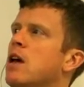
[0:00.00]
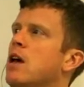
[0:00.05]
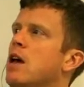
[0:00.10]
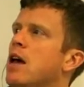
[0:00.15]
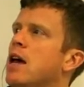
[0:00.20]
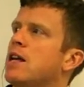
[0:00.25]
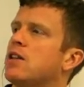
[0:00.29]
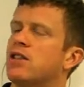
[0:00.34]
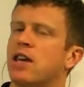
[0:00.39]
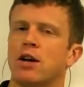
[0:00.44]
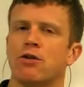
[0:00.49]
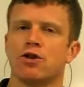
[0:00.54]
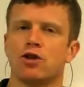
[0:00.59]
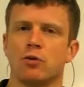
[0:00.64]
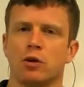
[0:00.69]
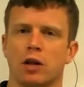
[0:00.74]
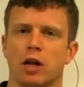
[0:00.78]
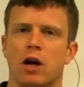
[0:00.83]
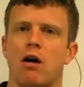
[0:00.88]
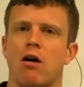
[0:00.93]
it tells you
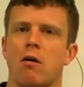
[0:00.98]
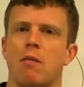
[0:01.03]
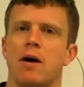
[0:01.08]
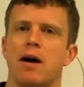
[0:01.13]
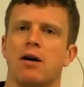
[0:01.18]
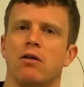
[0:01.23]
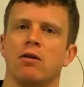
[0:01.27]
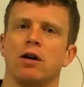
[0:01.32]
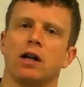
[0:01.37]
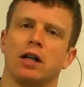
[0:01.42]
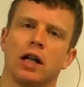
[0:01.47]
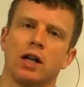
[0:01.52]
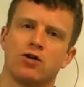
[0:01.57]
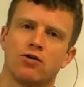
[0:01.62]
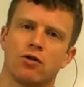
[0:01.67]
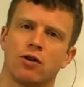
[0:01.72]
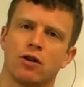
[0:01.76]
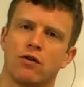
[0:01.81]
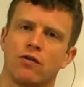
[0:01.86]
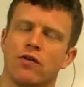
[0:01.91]
a lot about
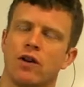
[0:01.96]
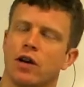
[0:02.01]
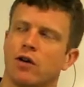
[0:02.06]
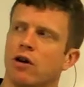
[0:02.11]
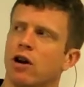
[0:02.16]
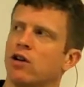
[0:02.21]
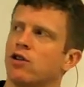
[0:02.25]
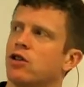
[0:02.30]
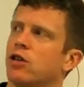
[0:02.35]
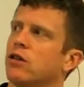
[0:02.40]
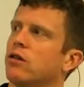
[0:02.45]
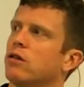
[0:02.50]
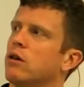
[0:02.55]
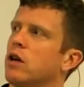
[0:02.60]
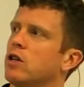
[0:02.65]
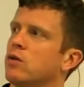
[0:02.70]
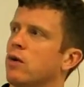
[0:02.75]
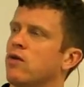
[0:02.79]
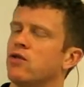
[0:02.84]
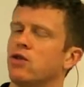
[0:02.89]
electron configuration,
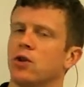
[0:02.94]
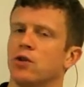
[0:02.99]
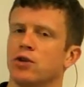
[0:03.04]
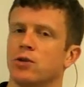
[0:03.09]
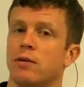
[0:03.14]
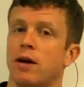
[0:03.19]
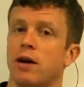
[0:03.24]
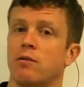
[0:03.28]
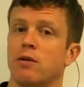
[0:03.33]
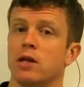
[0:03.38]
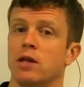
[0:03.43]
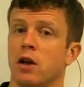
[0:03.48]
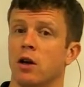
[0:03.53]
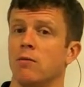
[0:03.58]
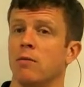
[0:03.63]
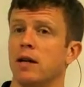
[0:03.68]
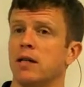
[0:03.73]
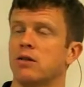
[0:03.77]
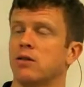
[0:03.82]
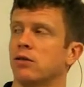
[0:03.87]
as we've talked about with
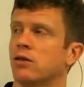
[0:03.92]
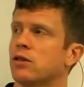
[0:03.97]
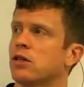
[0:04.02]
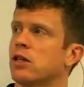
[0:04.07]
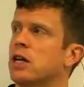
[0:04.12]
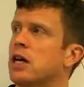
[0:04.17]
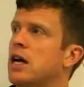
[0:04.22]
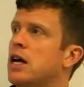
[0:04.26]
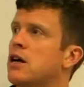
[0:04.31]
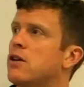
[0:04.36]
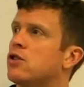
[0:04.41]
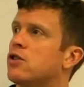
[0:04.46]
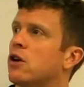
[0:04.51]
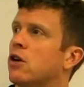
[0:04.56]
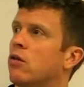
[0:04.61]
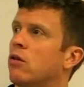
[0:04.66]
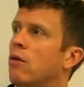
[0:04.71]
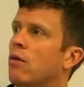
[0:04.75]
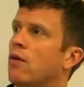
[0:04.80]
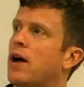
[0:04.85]
non-metals.
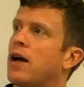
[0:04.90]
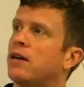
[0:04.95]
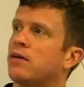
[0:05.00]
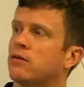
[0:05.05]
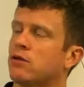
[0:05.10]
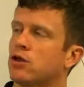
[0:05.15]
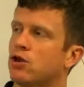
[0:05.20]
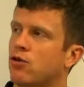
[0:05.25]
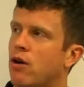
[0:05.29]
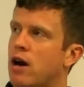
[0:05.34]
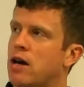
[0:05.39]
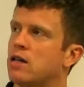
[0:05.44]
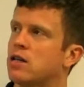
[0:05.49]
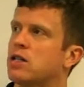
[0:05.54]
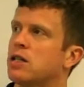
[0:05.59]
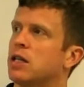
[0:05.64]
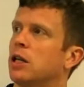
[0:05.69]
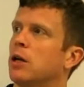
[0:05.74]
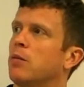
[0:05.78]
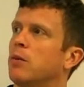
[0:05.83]
So that trend
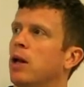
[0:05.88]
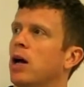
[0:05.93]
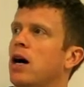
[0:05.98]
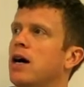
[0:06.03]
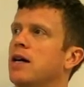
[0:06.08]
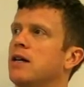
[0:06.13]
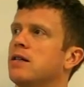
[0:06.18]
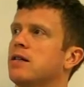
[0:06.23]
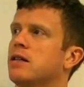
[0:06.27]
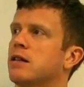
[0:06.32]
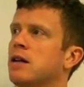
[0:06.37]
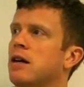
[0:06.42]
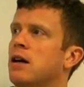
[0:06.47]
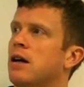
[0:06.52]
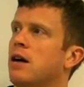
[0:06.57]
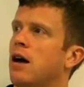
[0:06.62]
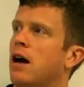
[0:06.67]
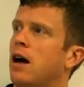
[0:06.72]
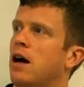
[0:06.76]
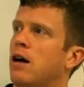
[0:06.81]
still applies.
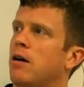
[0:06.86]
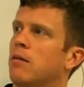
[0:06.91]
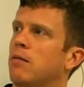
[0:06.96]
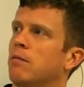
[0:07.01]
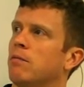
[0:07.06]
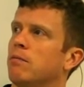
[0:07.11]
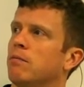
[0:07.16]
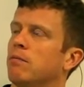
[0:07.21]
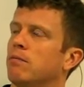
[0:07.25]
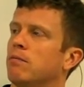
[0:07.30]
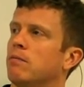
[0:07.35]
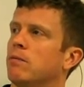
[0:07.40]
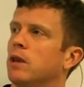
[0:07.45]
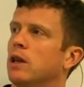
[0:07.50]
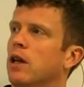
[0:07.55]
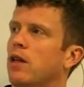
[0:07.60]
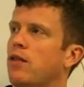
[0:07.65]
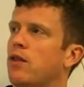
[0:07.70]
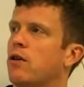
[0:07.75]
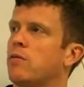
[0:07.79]

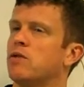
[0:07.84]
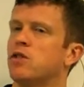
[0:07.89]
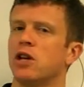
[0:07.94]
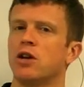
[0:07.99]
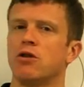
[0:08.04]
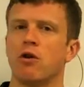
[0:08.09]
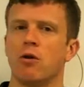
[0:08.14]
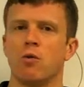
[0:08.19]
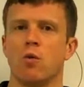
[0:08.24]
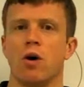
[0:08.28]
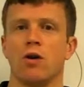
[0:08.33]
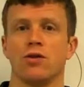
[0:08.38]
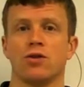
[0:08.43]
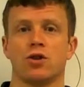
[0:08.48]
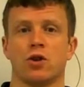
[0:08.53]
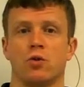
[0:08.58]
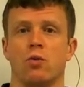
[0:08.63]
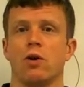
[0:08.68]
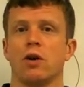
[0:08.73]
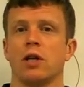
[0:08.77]
Lithium's in group 1,
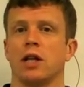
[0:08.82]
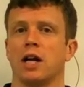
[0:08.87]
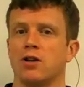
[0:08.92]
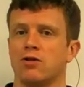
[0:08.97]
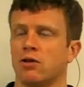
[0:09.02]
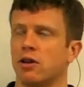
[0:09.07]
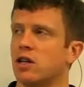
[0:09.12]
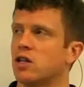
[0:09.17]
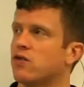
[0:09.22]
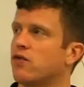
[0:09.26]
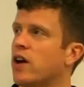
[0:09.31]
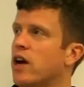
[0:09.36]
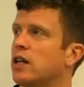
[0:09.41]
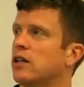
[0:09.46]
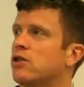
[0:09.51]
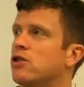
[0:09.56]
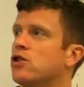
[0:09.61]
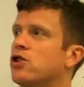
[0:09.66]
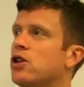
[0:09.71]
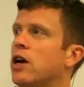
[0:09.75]
so 1 electron in its
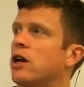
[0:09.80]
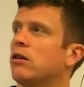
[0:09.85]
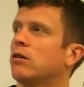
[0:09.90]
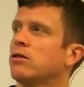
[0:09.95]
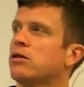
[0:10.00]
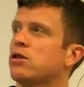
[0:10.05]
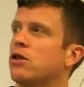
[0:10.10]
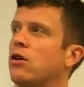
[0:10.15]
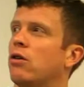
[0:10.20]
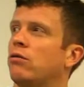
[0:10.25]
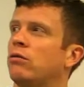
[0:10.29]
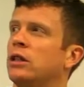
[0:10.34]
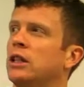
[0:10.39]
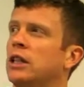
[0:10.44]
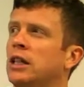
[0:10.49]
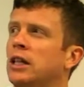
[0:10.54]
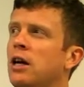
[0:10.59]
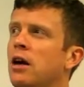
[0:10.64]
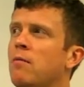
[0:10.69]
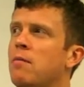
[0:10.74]
valence shell. So
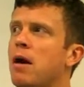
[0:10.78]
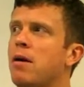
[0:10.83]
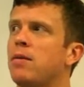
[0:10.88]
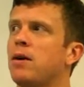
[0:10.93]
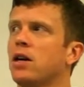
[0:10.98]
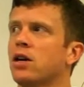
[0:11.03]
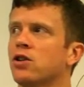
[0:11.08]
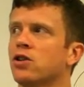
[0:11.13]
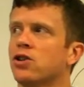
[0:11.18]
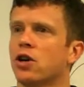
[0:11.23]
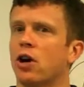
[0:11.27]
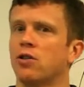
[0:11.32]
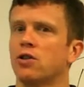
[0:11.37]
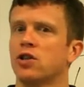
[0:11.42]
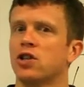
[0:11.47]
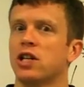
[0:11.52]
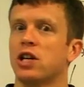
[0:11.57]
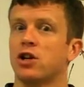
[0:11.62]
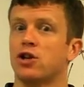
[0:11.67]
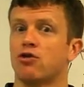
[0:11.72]
maybe you can start to
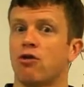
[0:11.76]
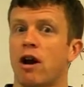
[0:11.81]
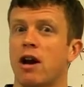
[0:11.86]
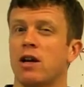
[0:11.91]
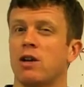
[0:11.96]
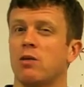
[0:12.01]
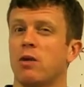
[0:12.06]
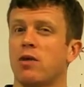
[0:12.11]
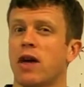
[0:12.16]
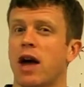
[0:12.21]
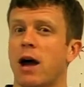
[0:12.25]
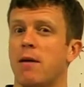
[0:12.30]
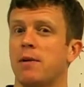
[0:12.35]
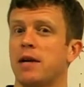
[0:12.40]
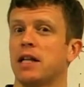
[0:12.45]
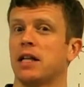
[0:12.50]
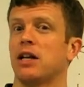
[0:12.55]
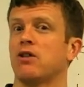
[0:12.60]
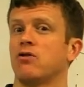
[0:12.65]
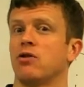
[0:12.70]
see a trend with how many
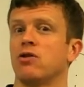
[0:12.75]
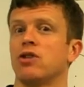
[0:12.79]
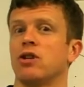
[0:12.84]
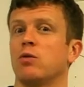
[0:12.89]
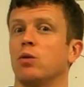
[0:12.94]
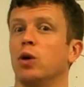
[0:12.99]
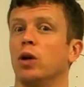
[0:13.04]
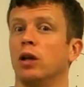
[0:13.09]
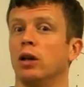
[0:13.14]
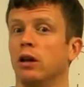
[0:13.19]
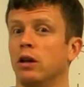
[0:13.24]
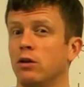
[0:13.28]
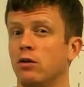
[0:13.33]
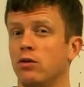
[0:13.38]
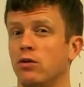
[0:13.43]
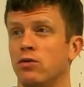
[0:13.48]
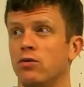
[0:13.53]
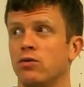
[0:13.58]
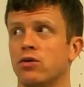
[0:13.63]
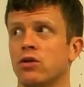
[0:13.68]
electrons it will
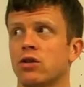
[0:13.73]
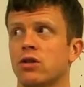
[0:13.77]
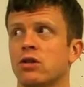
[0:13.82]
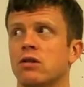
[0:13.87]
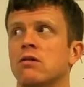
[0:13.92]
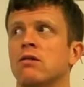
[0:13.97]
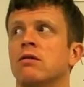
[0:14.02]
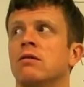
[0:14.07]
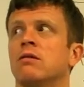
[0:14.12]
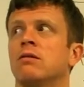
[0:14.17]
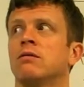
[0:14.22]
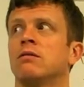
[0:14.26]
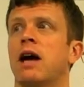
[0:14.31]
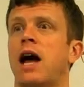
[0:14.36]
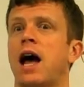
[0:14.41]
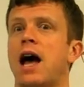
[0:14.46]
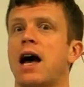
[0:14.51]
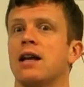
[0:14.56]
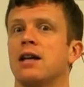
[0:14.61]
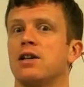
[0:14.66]
lose
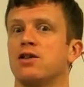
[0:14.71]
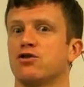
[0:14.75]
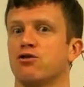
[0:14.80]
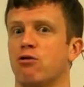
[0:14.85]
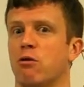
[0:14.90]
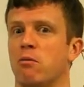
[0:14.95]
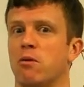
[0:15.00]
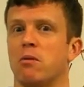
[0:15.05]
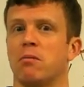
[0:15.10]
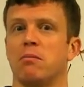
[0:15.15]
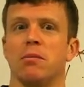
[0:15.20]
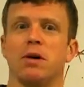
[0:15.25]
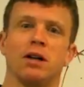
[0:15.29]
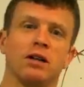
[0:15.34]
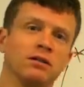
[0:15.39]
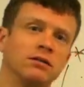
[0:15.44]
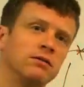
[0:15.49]
and its group number.